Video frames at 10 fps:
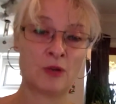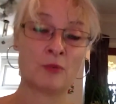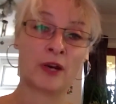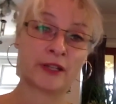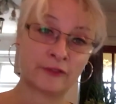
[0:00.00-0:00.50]

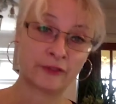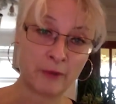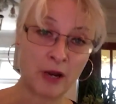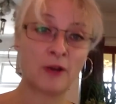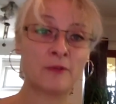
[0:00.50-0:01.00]
working from
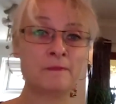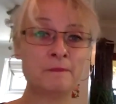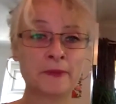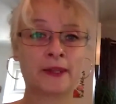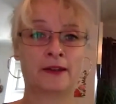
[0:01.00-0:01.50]
home,
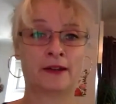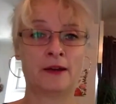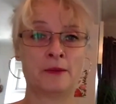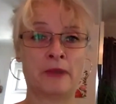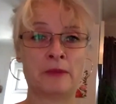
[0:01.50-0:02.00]

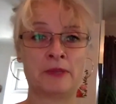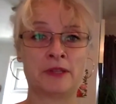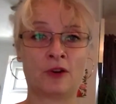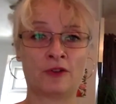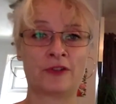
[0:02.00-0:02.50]
maybe
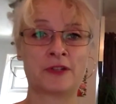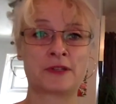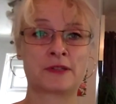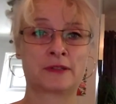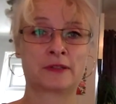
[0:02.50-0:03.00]
the
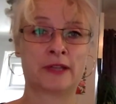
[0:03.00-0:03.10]
office.